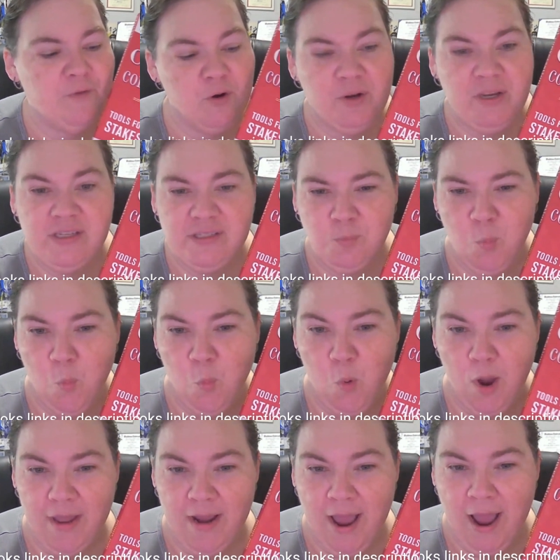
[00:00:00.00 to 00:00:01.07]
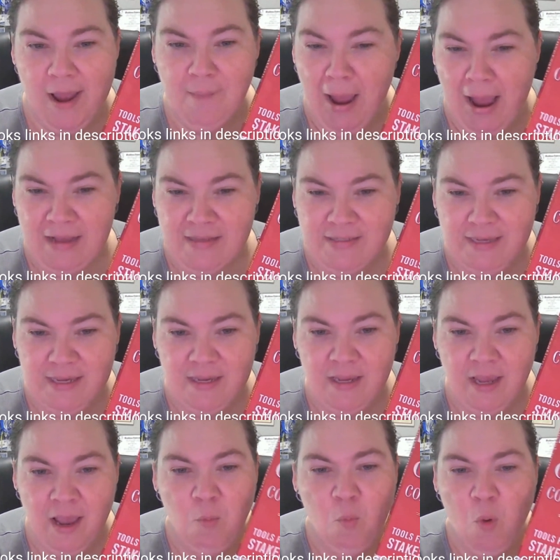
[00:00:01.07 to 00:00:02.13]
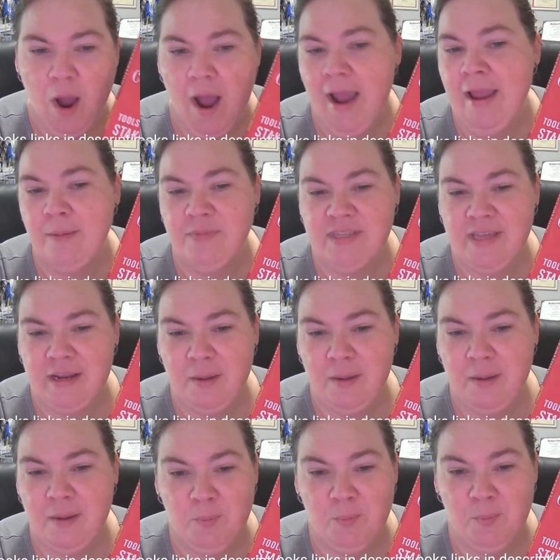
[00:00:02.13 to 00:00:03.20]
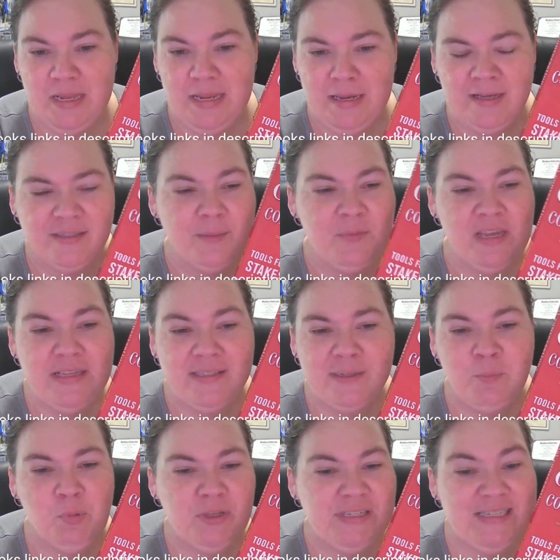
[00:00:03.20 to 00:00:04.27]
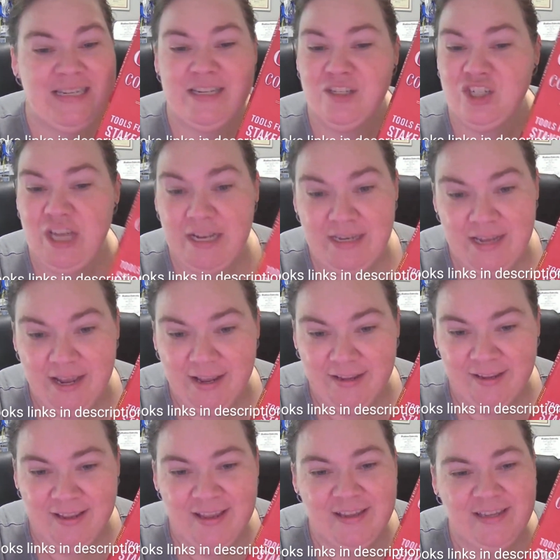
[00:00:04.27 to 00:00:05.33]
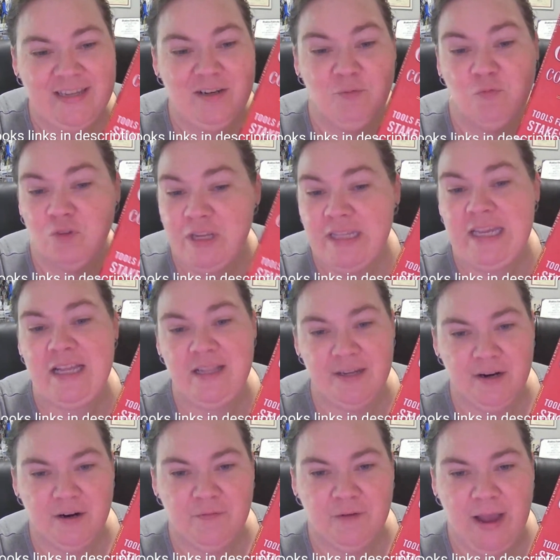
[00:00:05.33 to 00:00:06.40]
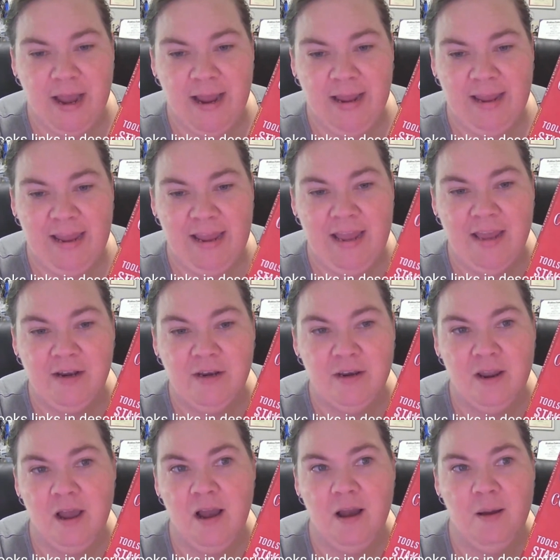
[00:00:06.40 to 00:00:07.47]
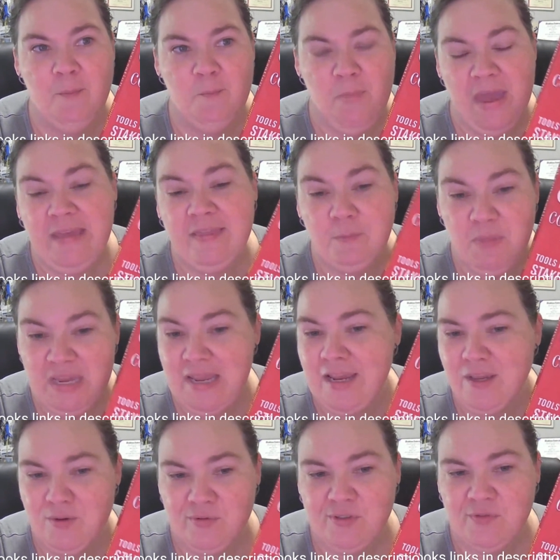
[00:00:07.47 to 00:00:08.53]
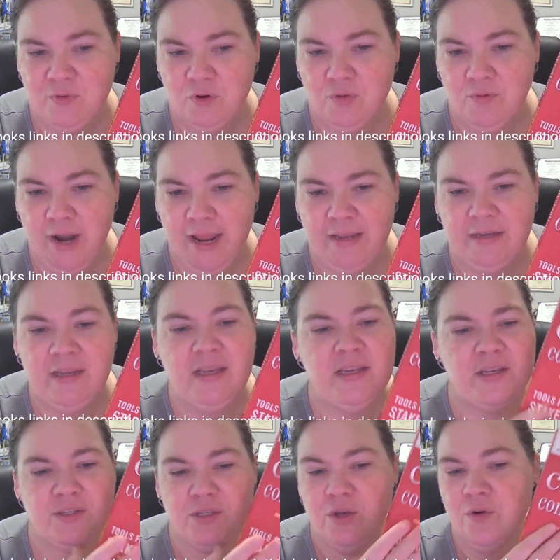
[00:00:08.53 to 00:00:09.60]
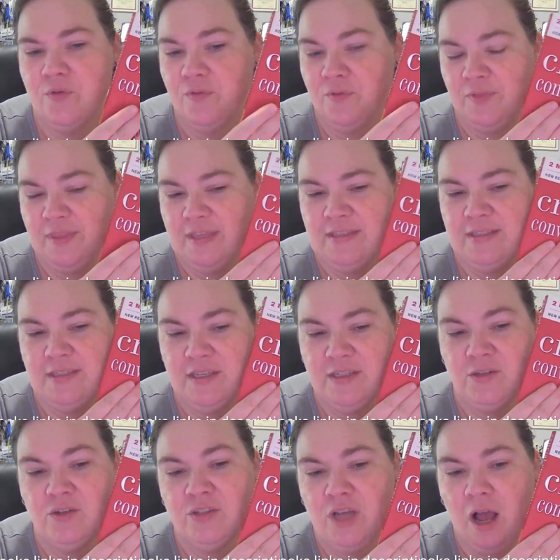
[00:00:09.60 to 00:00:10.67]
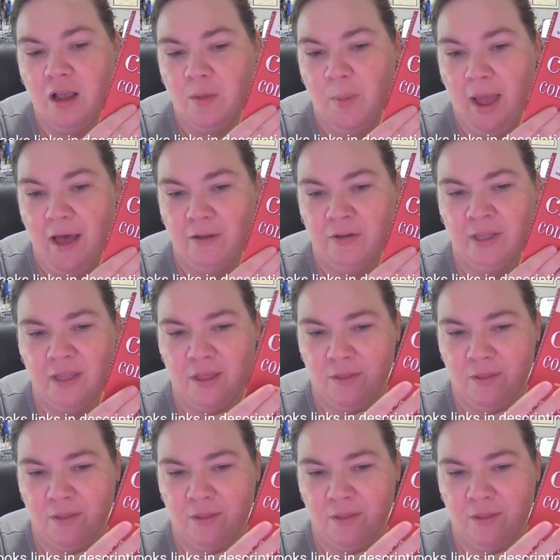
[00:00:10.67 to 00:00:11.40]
focus what I'm asking and why I'm setting up a meeting. It's something as simple as an agenda can really clarify and make the meeting useful, right? So this will talk about